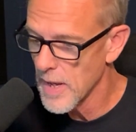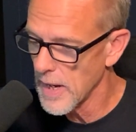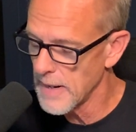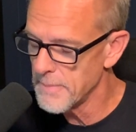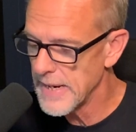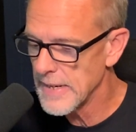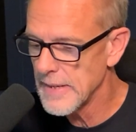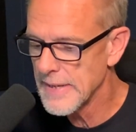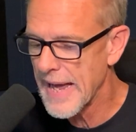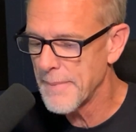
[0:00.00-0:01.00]
On
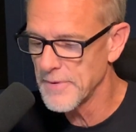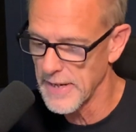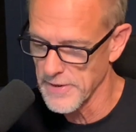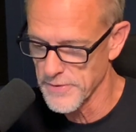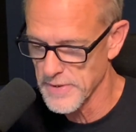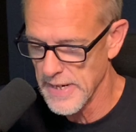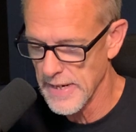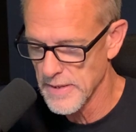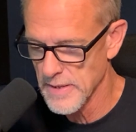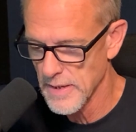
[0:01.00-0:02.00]
making time to
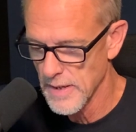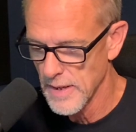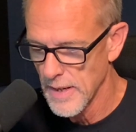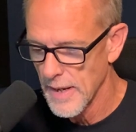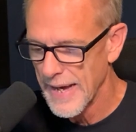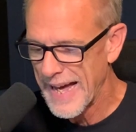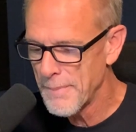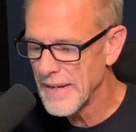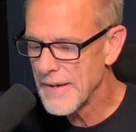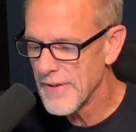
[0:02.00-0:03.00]
exercise, I
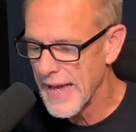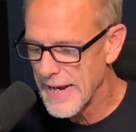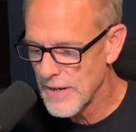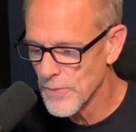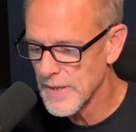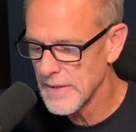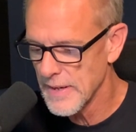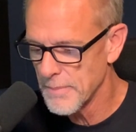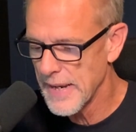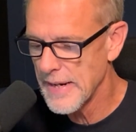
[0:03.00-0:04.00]
believe anyone
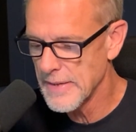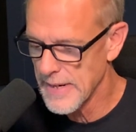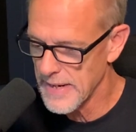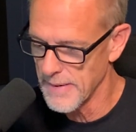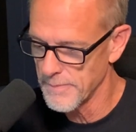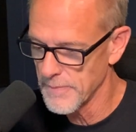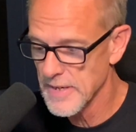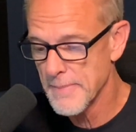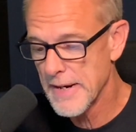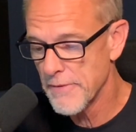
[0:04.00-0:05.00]
can make time.
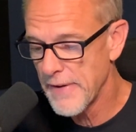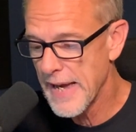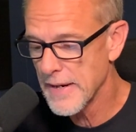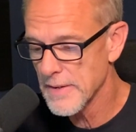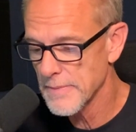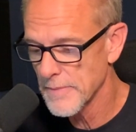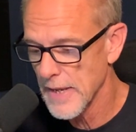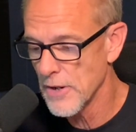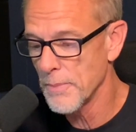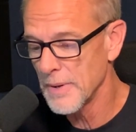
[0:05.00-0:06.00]
As a matter of fact,
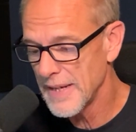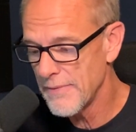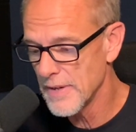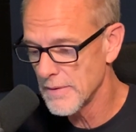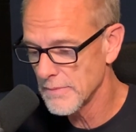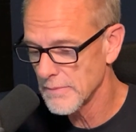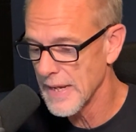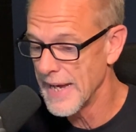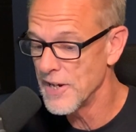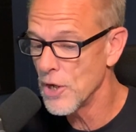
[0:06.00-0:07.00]
I don't believe it,
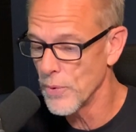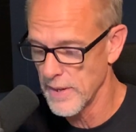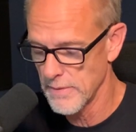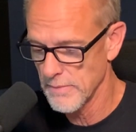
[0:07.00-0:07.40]
I know it.